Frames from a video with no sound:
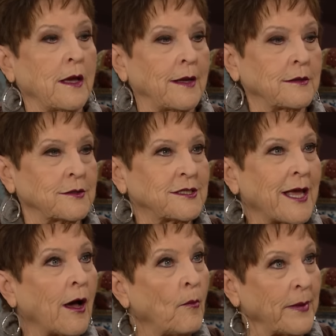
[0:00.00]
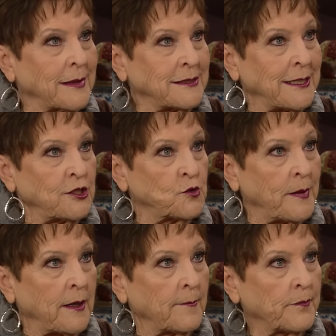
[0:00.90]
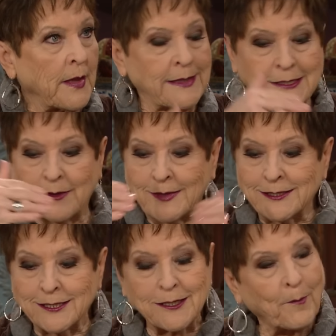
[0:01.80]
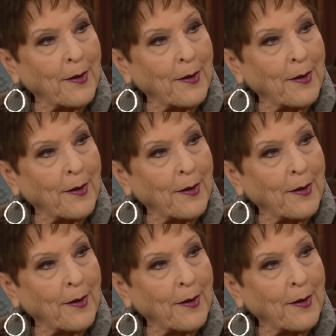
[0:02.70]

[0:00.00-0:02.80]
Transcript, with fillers: God could tell me and teach me, He said, "This is the